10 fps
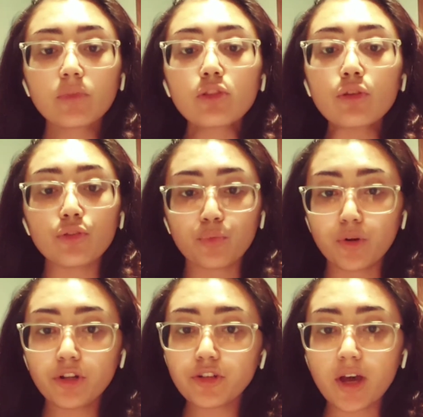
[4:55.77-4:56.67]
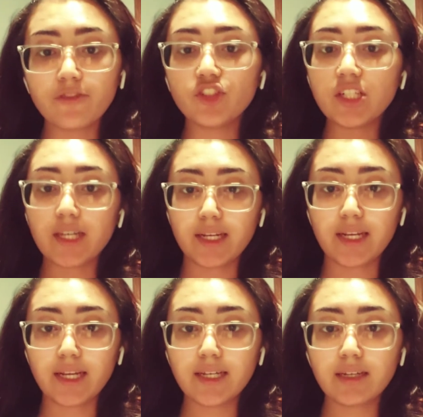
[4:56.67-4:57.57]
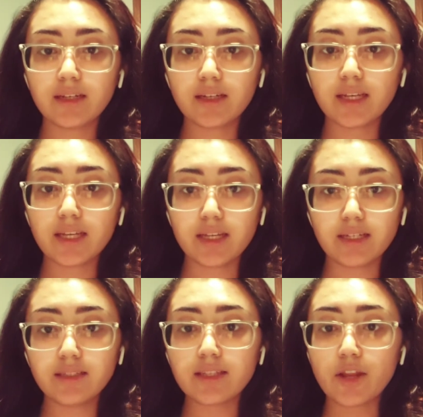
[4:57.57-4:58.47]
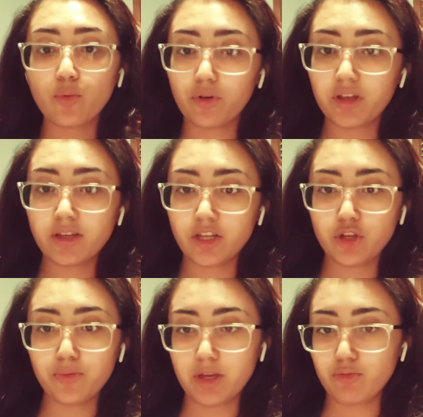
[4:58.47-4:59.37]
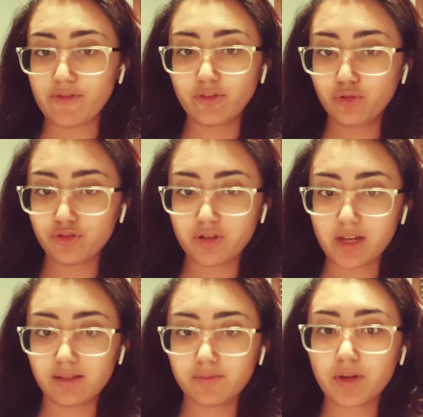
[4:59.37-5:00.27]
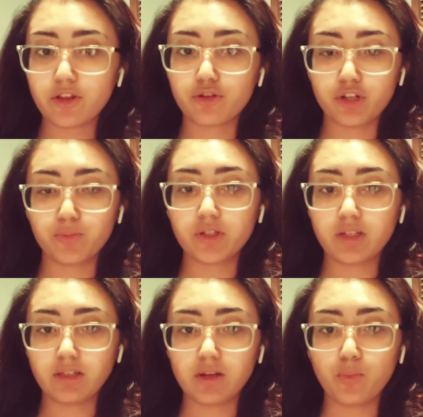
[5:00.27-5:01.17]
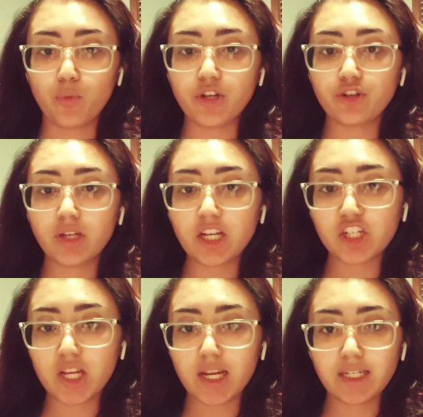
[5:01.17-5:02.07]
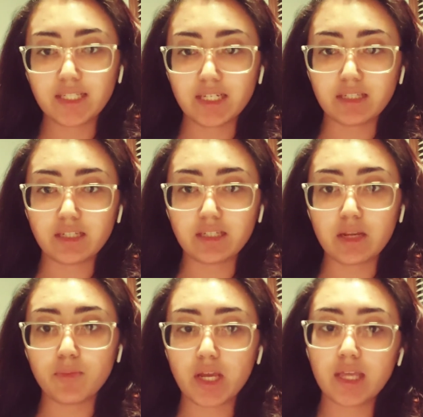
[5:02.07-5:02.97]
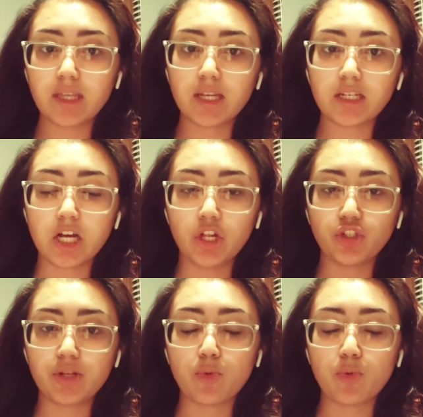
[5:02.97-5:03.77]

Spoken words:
The world of gene editing is and will continue being revolutionized by the CRISPR system when treating genetic diseases and making the technology more